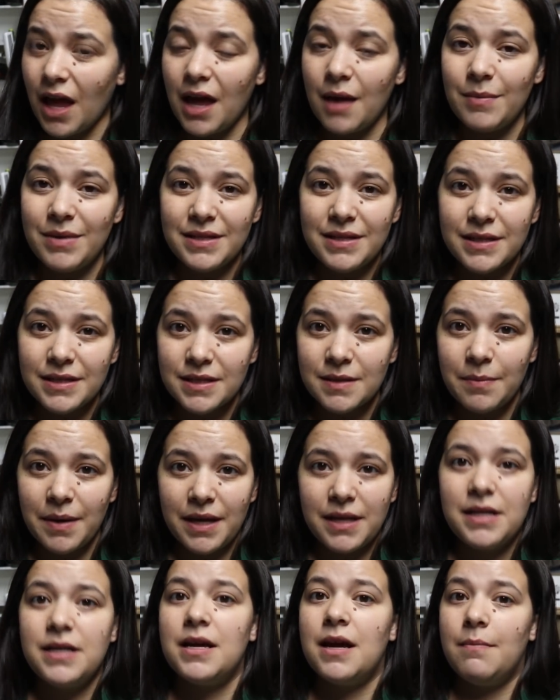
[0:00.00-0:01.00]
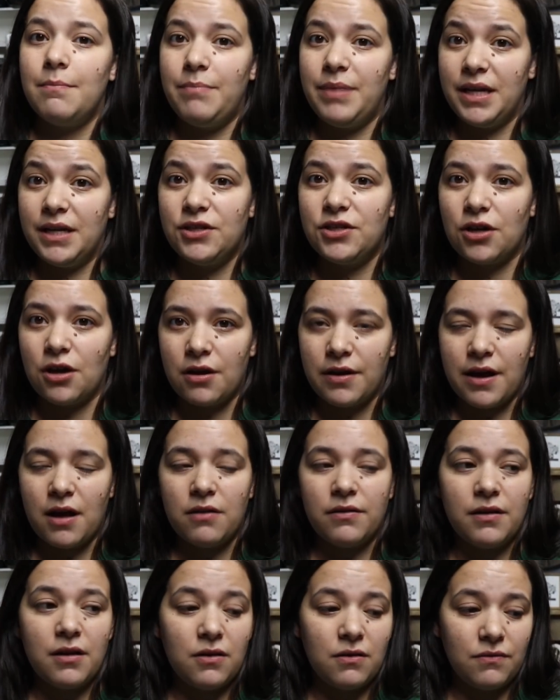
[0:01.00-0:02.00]
I'm anticipating a big
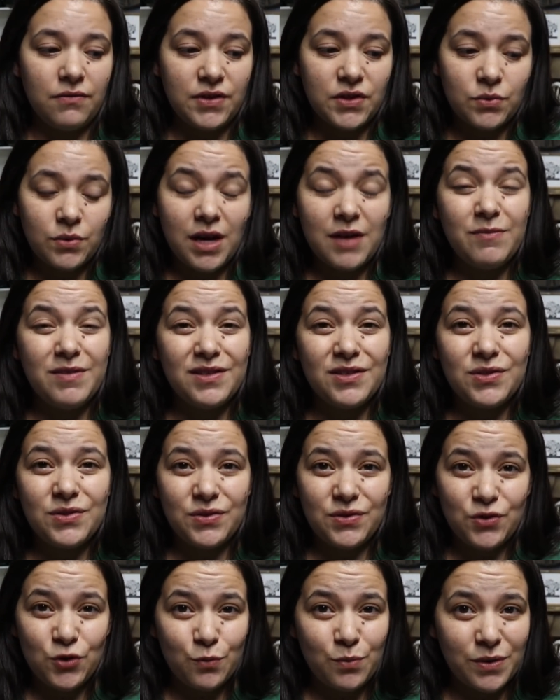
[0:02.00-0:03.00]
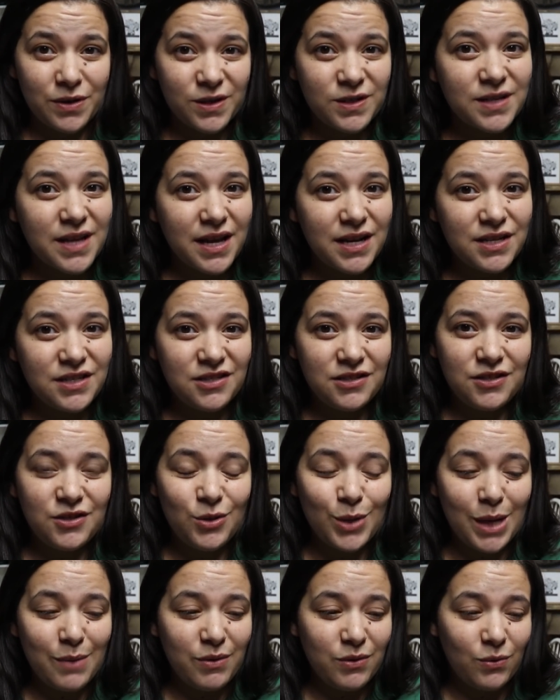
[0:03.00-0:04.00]
turnout now. This one I've been super excited to
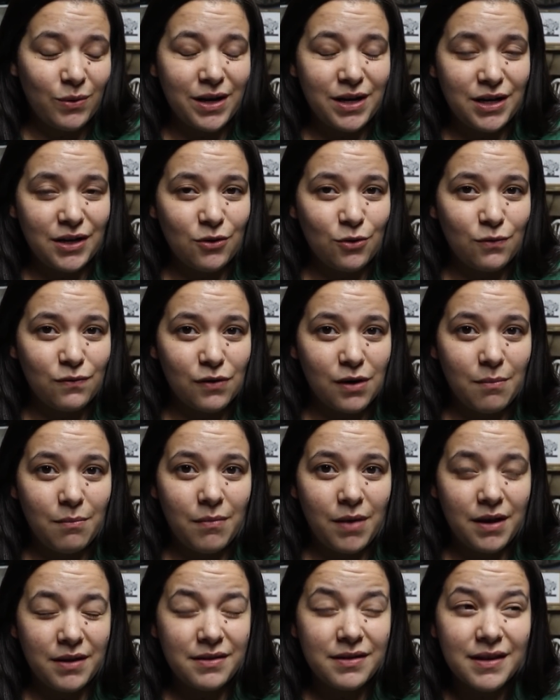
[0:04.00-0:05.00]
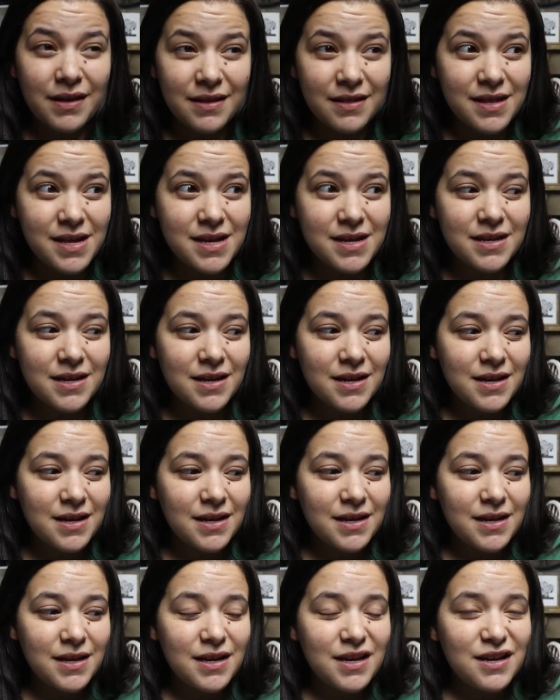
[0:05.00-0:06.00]
do. I've been waiting over a month, I think,
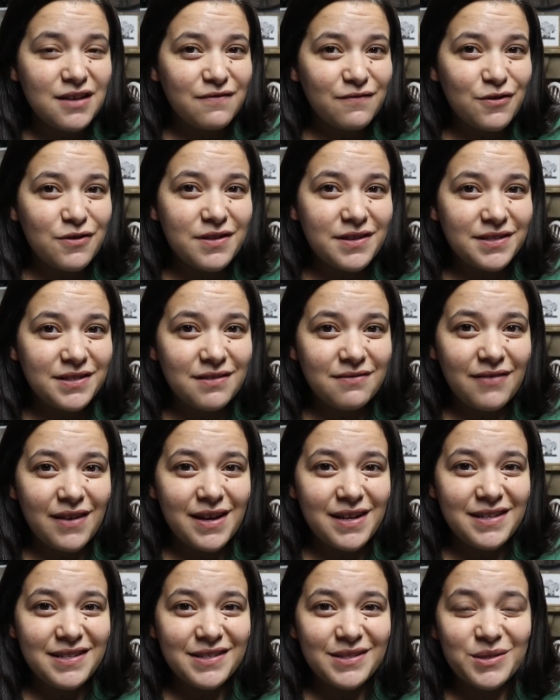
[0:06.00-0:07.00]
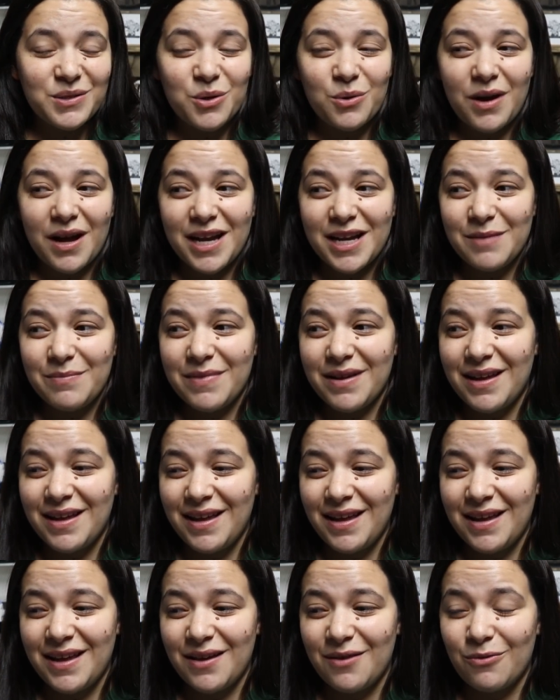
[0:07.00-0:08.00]
for this event. So I'm
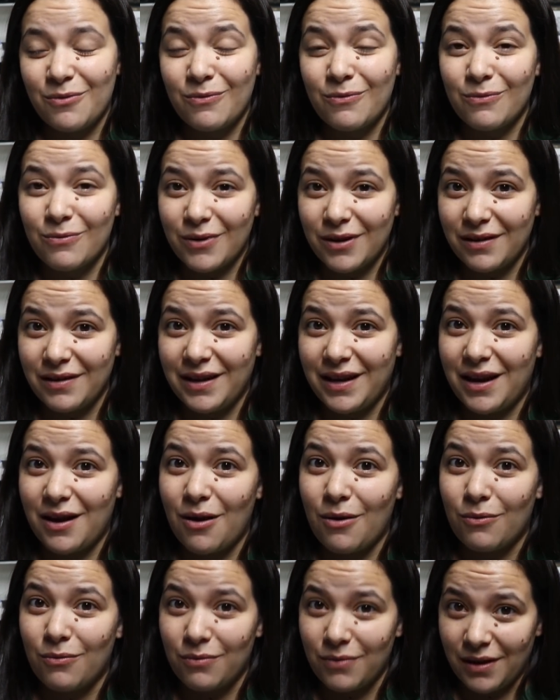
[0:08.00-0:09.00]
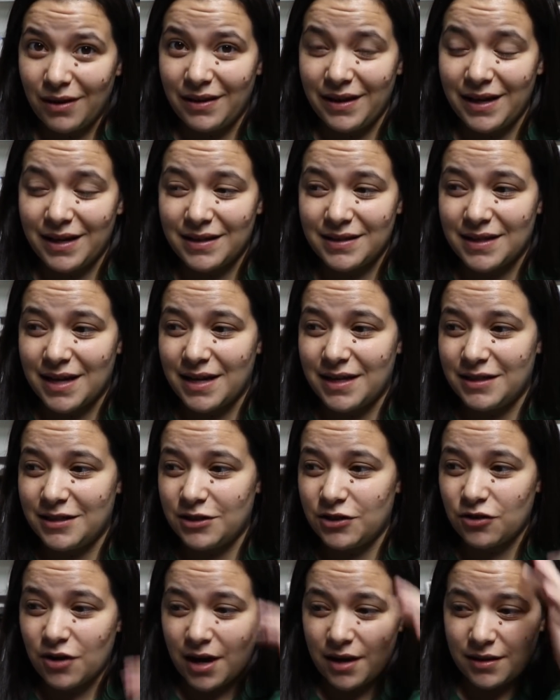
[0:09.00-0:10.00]
really, really excited
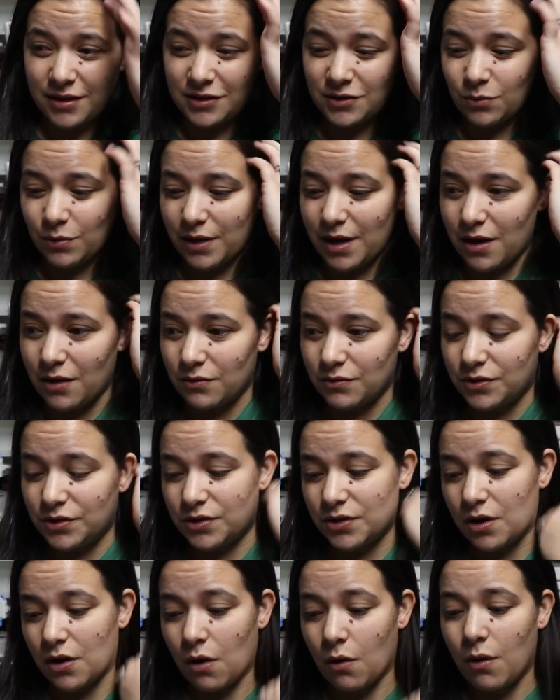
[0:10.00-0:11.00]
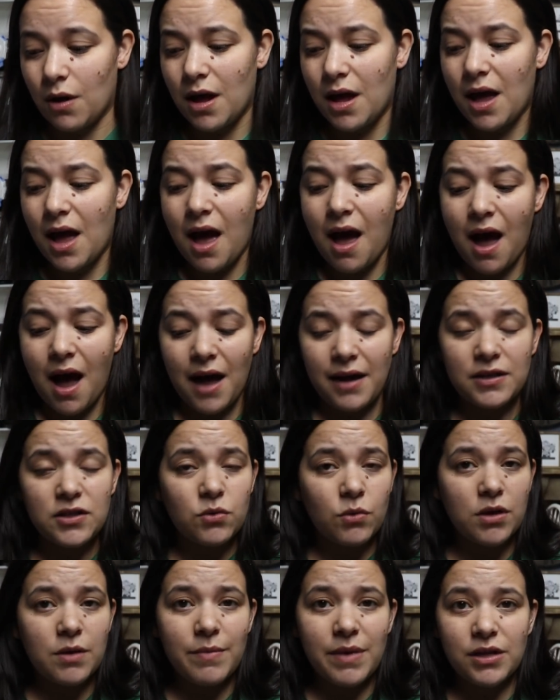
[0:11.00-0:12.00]
to try this one out. So I
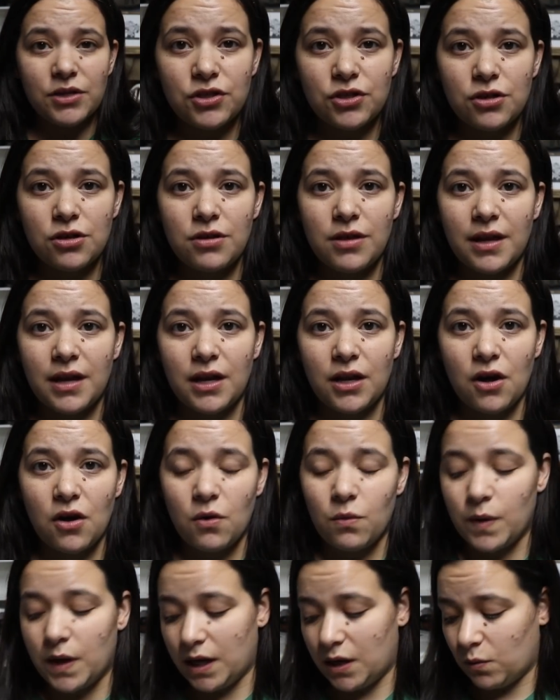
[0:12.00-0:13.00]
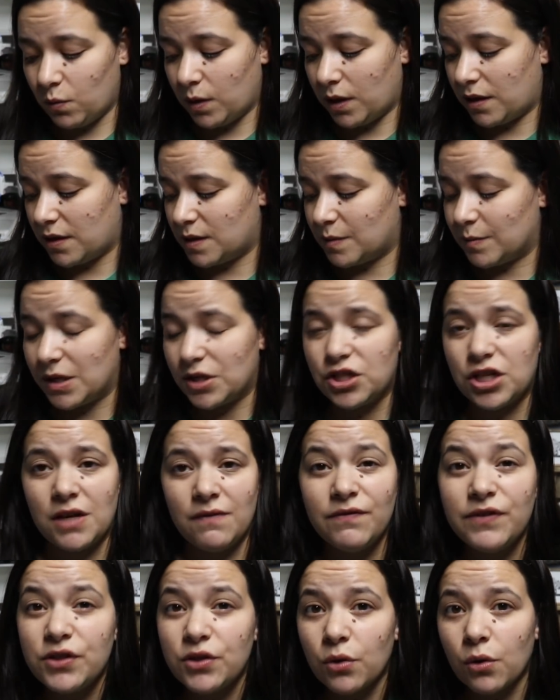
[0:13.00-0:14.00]
just want to sure that I go in with as much
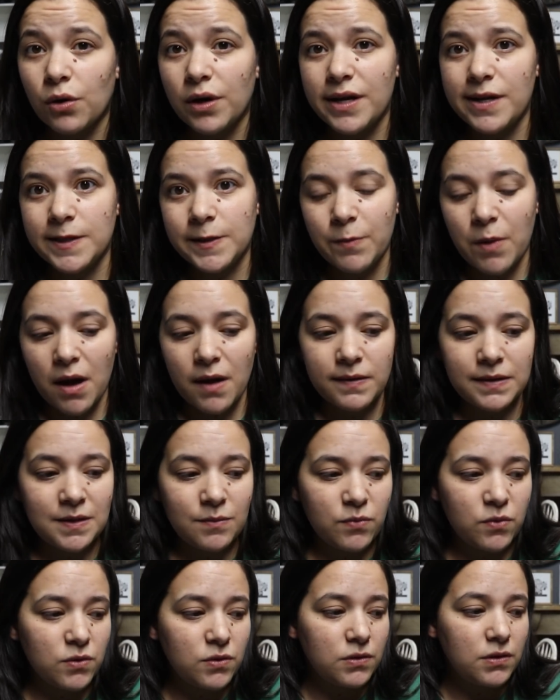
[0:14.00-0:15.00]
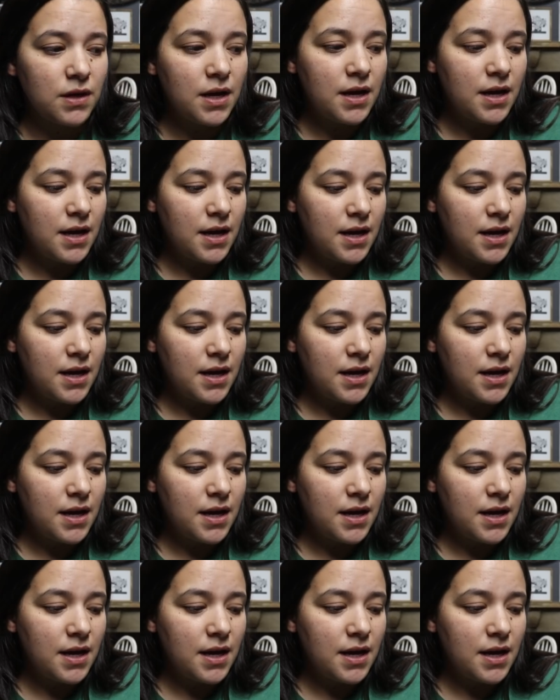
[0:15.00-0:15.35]
inventory as possible.